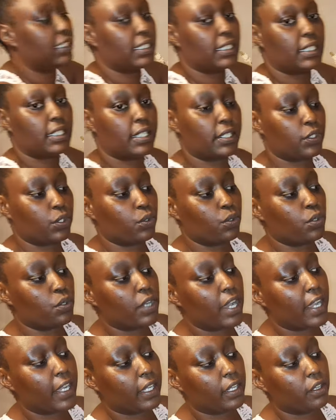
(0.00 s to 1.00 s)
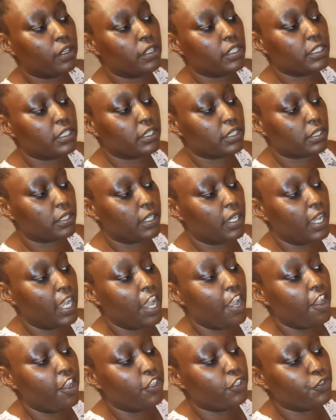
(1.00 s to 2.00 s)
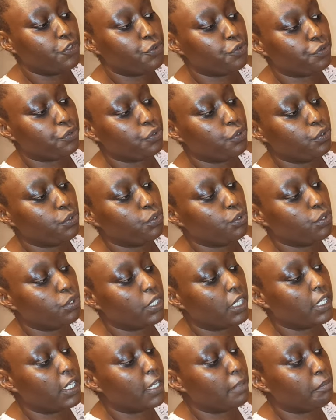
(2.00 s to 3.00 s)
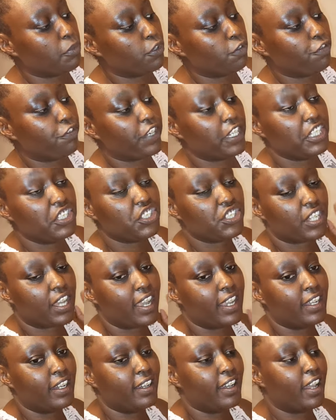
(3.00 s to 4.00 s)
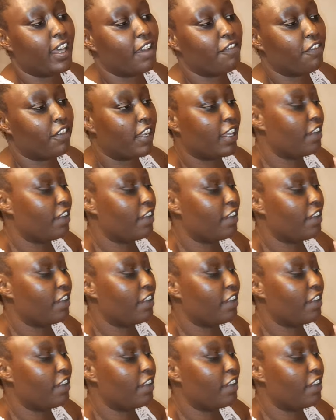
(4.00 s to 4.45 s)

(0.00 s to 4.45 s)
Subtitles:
So I got Nuru Lemon Fresh. I love